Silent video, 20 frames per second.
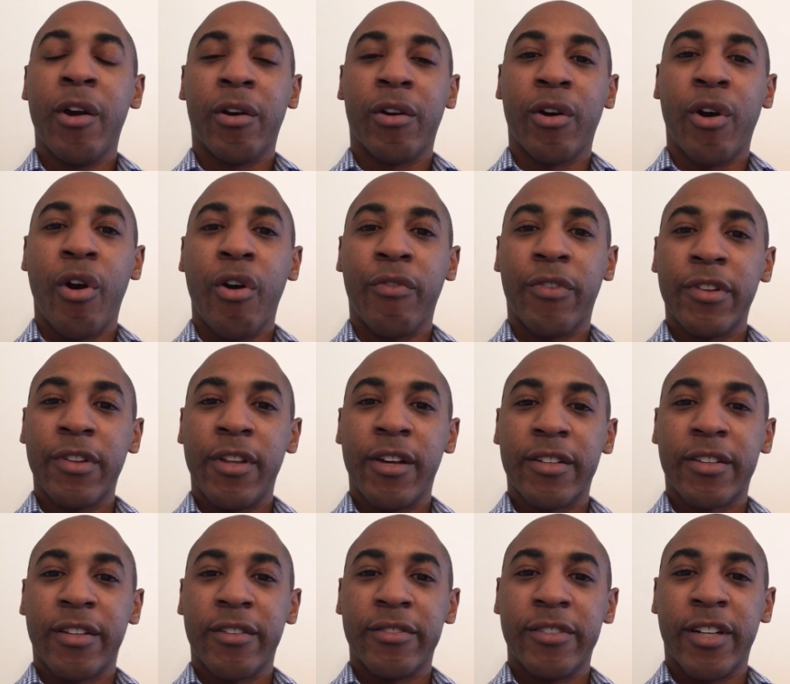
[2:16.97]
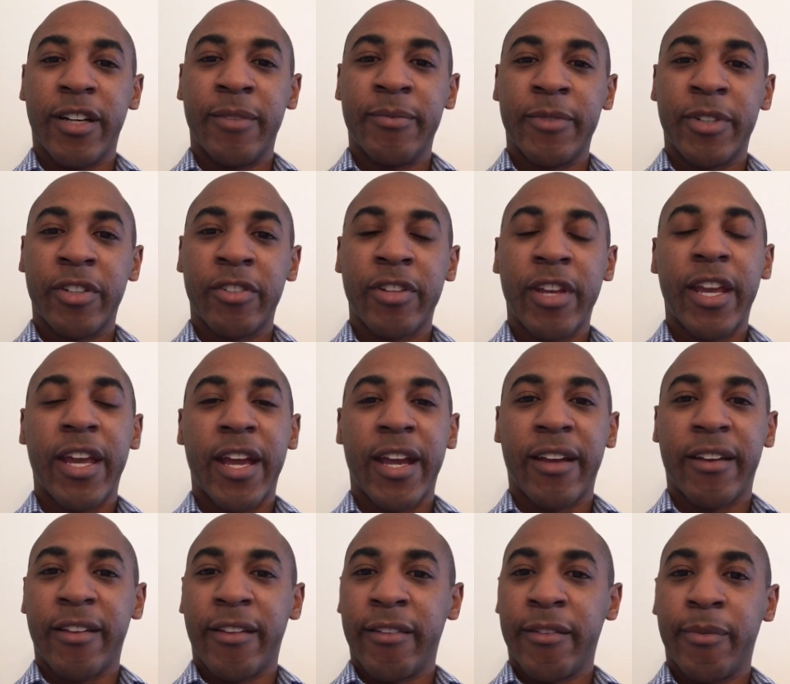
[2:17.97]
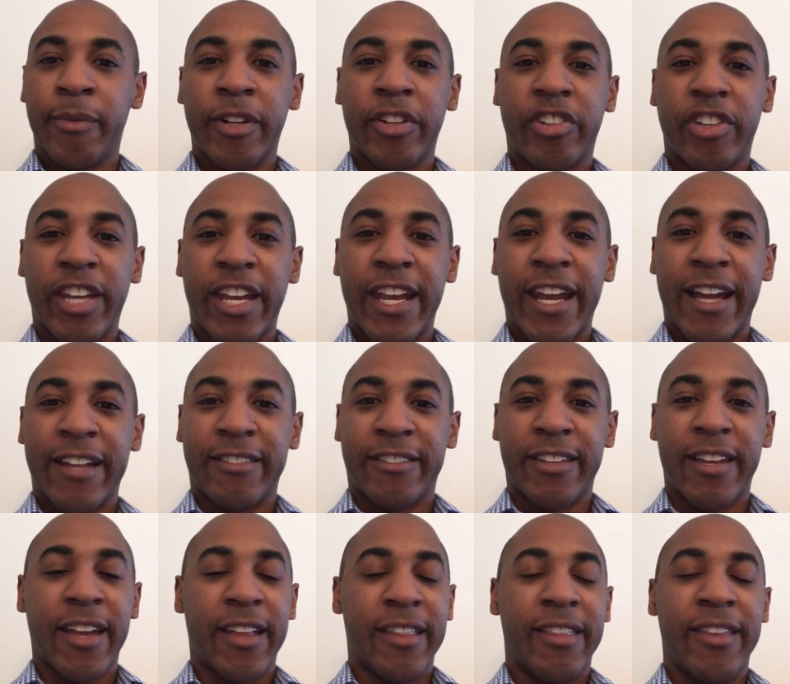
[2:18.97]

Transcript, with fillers: or overlook their numbers and give them a chance.